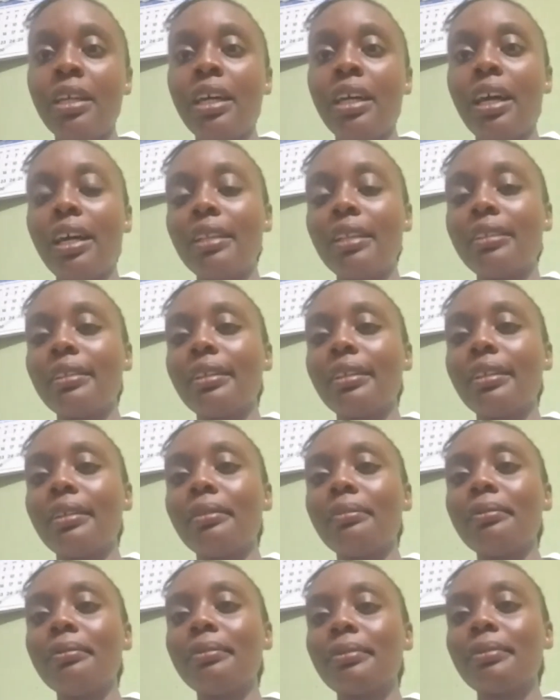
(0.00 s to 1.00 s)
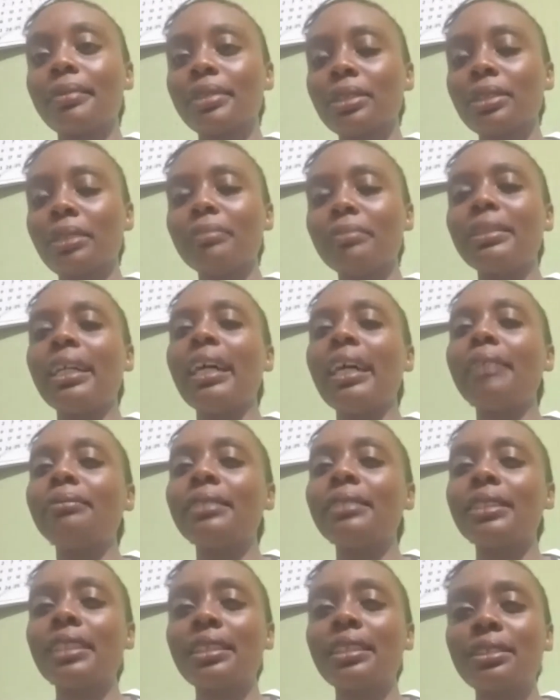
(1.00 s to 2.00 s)
And
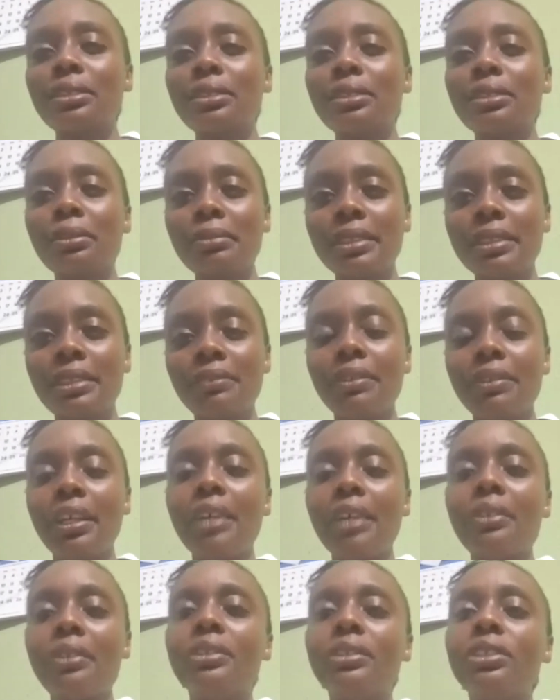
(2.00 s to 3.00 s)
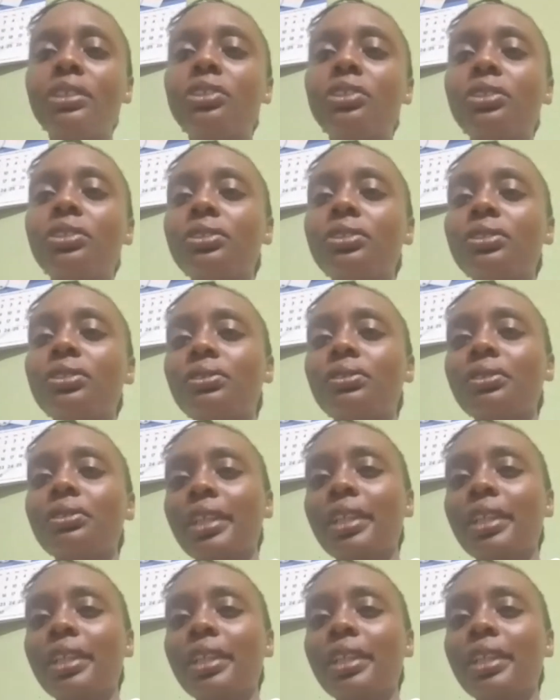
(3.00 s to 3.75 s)
sometimes in some severe conditions too,